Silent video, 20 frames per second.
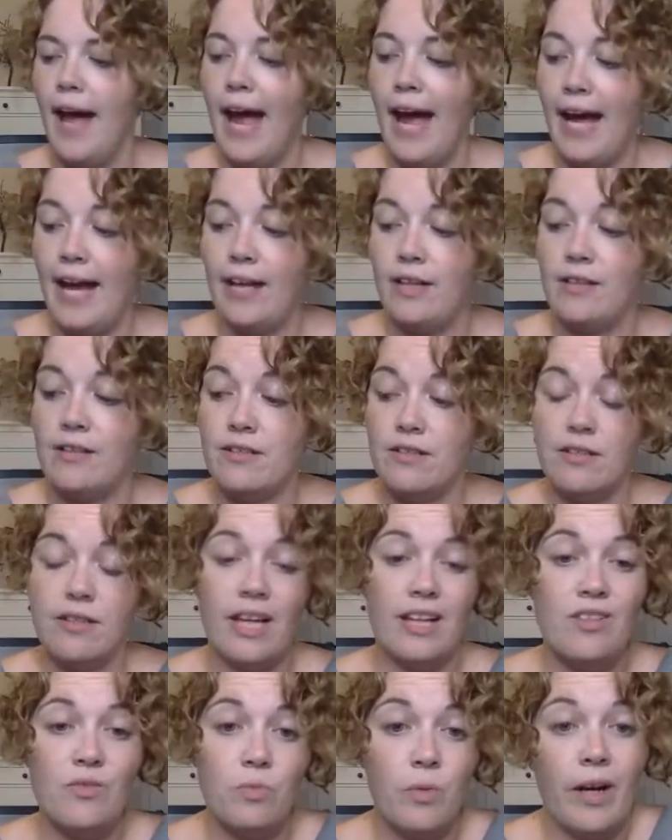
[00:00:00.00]
And
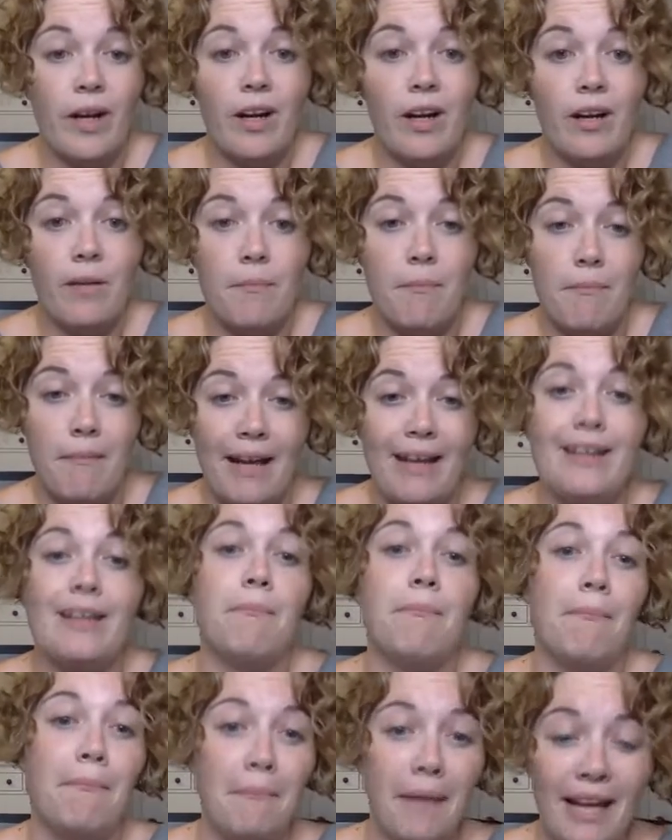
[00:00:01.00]
that's where many,
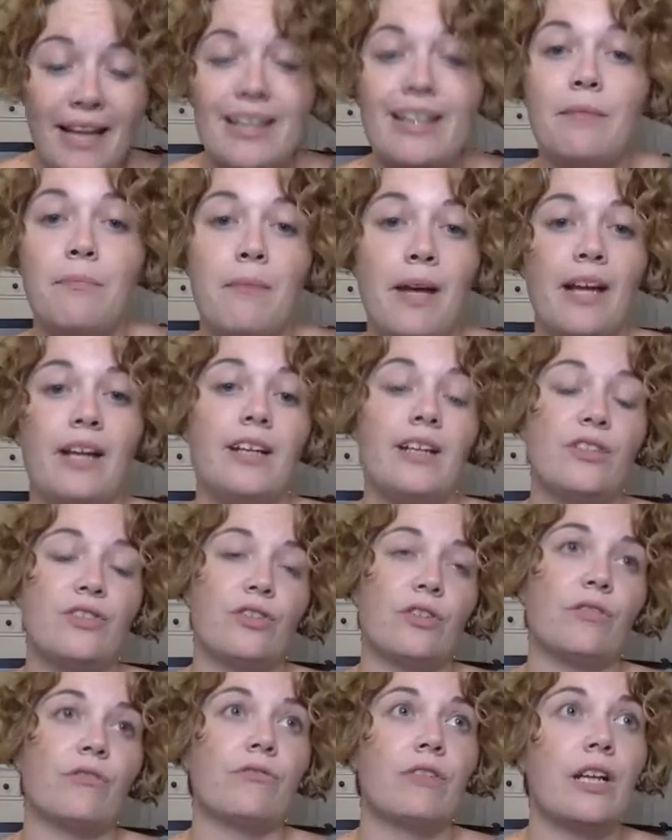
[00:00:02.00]
many, many
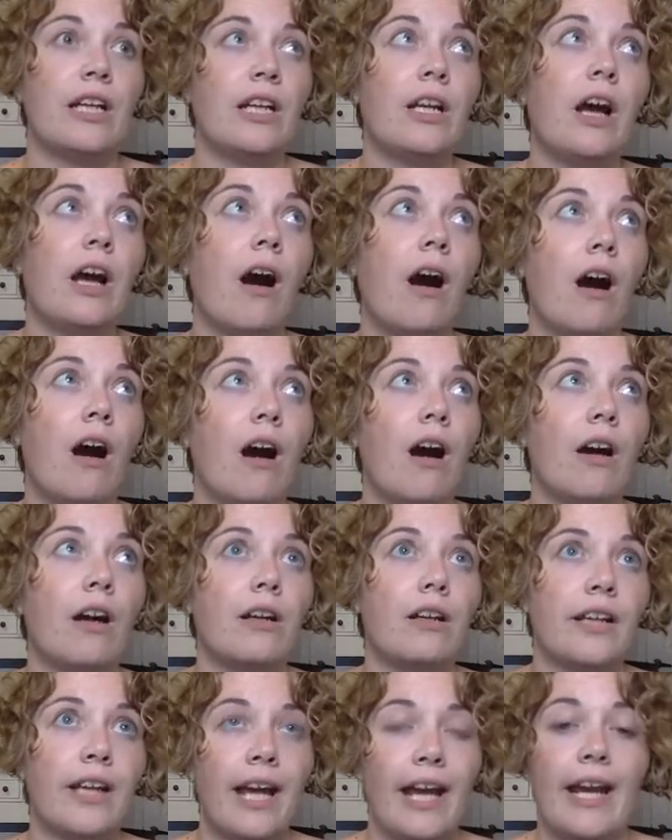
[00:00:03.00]
children are
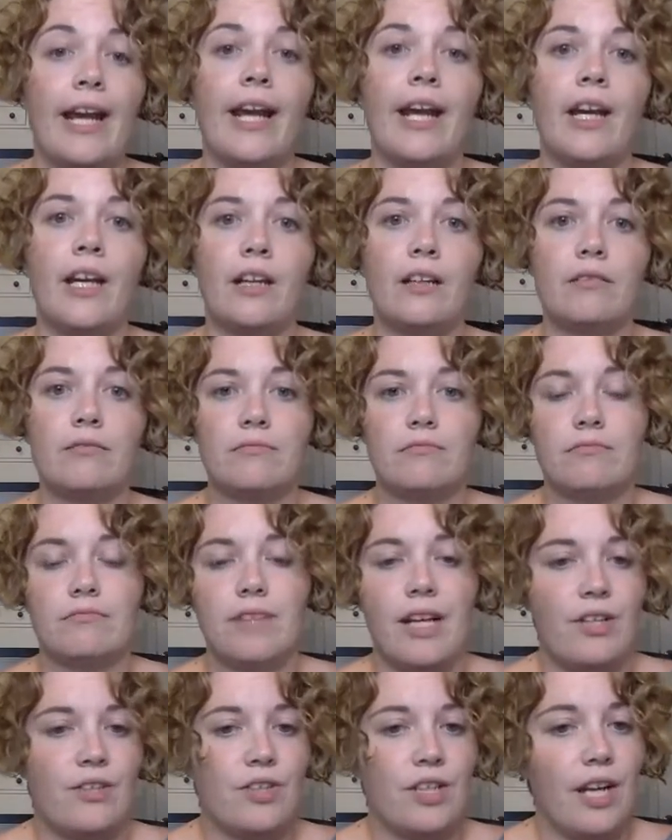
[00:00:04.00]
getting
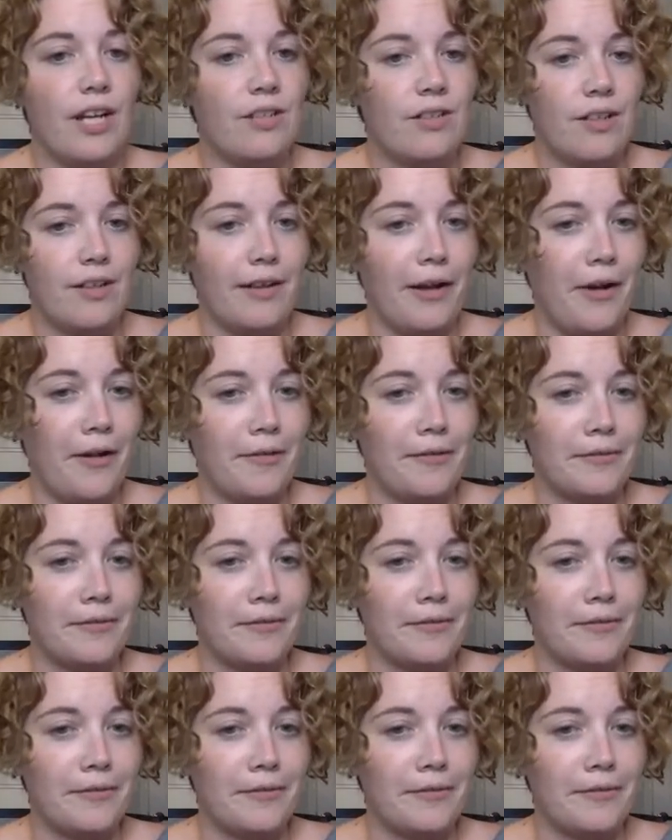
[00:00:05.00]
education now,